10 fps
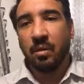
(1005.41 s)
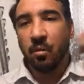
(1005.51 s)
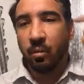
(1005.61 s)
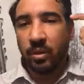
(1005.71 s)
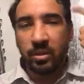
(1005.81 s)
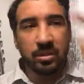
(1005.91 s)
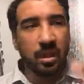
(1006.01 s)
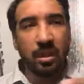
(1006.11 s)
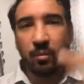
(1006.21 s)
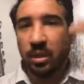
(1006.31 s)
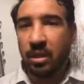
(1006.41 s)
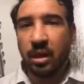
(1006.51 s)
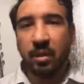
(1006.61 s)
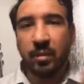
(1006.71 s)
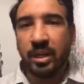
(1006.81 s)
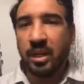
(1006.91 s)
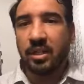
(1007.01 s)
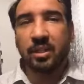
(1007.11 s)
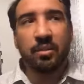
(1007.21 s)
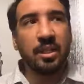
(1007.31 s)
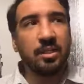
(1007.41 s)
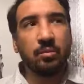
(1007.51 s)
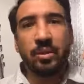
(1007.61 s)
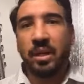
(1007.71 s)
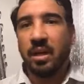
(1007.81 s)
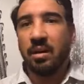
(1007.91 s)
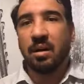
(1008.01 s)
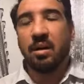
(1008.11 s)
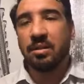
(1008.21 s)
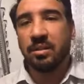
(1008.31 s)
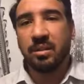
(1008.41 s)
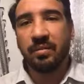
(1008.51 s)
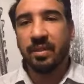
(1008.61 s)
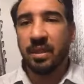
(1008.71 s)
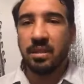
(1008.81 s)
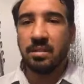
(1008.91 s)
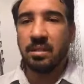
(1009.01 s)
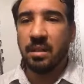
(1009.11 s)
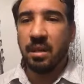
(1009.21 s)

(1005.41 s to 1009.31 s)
We study. We learn. We get our degrees. We get our certificates.